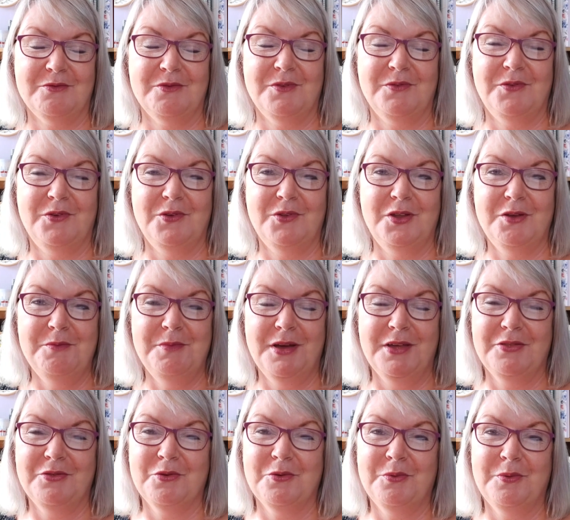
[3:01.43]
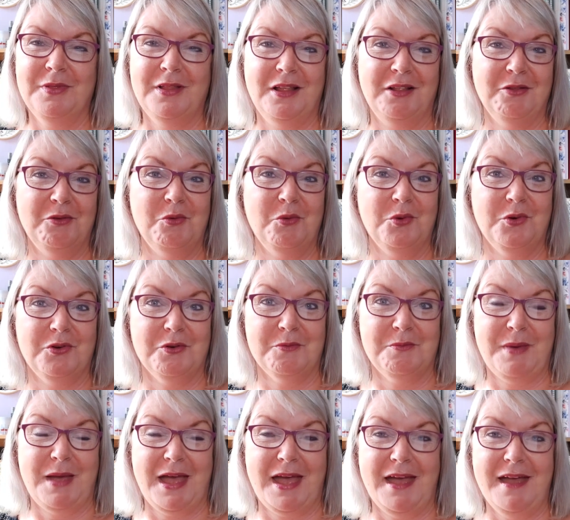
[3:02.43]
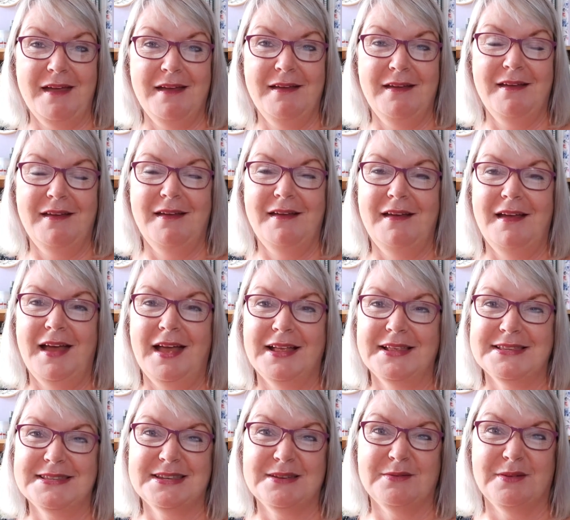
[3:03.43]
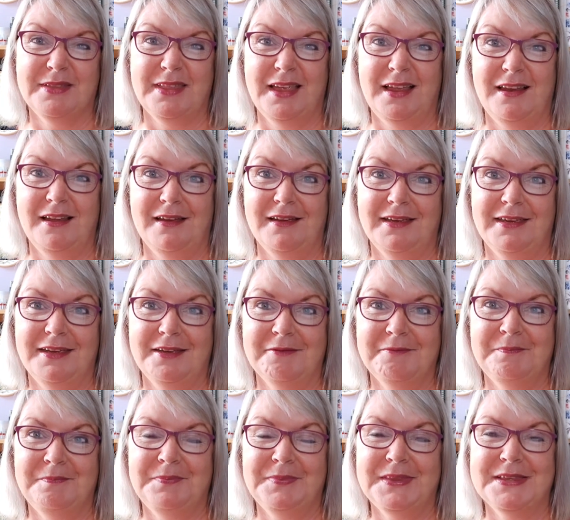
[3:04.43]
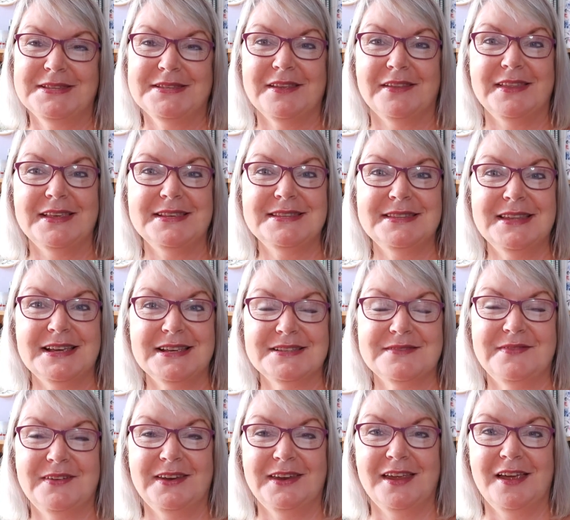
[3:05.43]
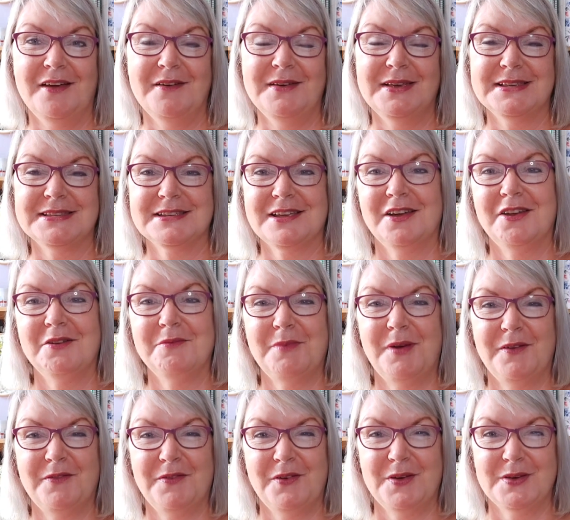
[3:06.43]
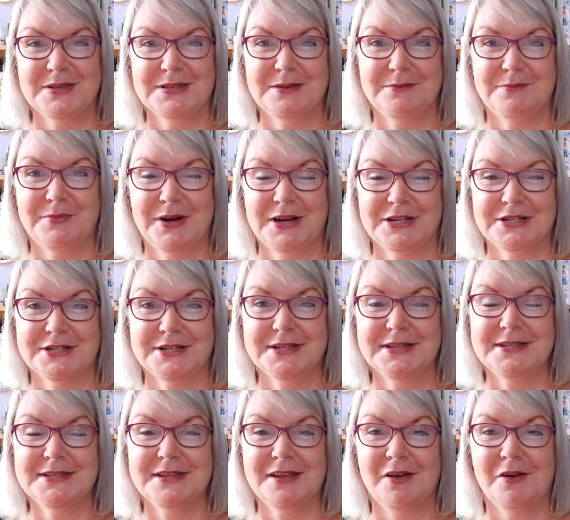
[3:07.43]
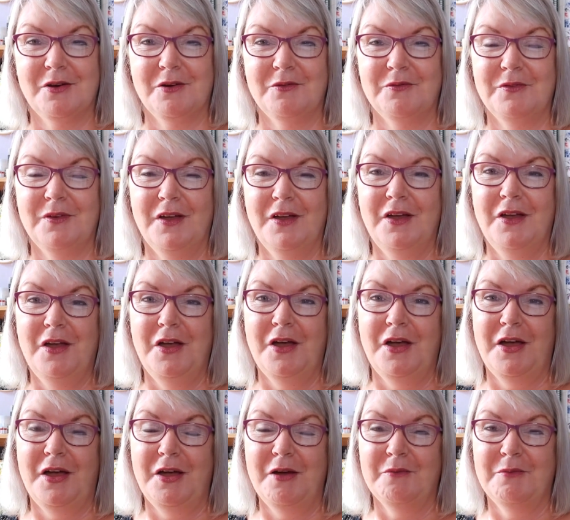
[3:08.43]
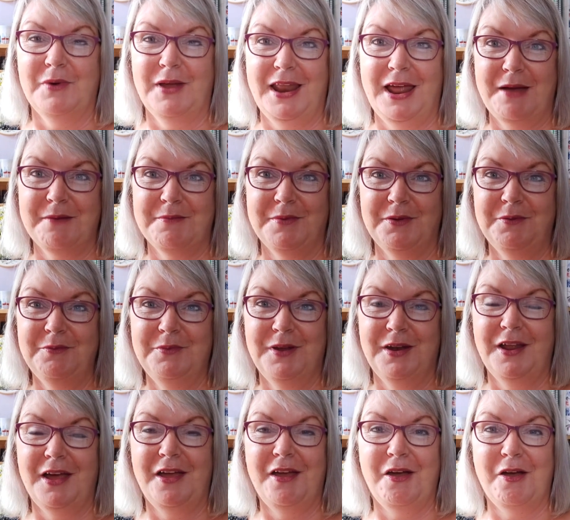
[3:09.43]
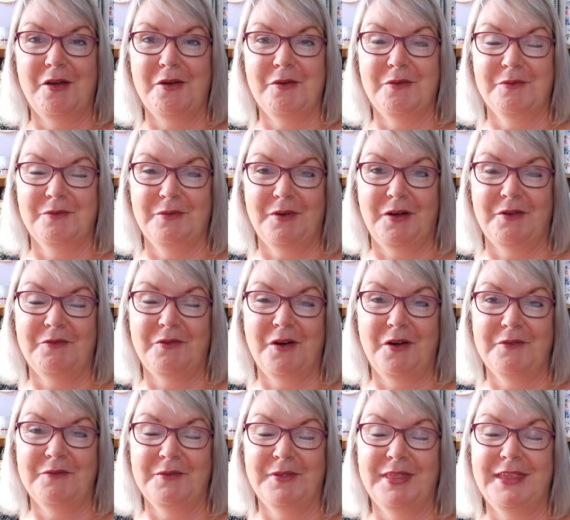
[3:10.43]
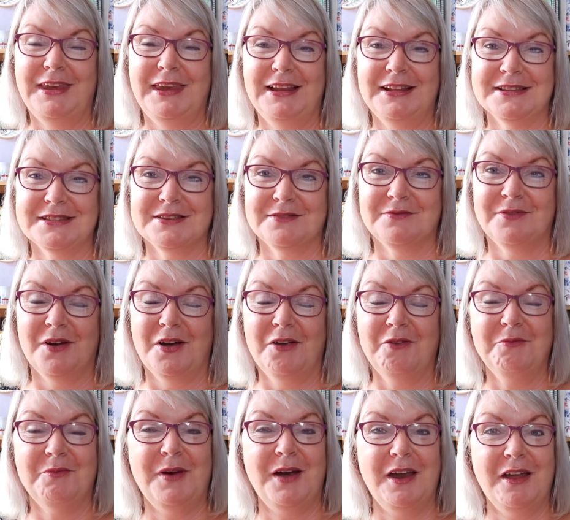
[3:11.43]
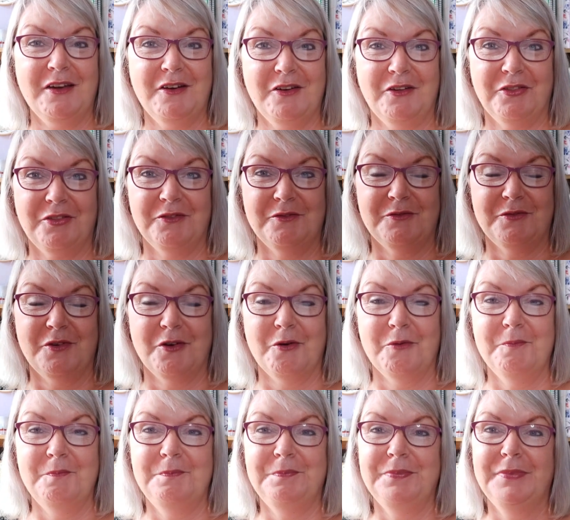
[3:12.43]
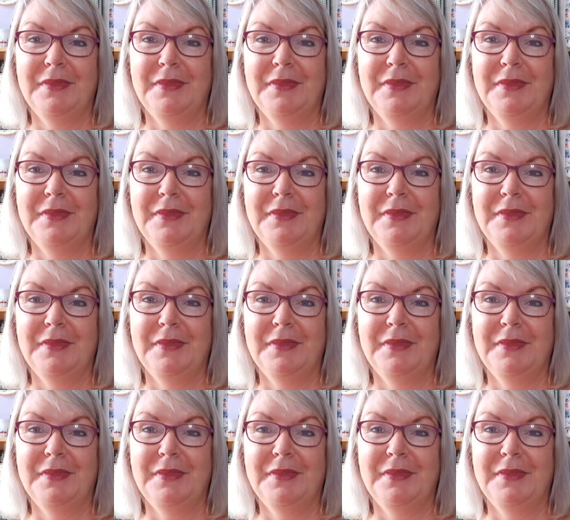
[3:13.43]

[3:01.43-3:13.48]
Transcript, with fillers: review them, I thought, well, I'll order a pair and see what they're like. So this next video is kind of my first impressions of uh, what happened when I, uh, I when the needles arrived, where I got them from.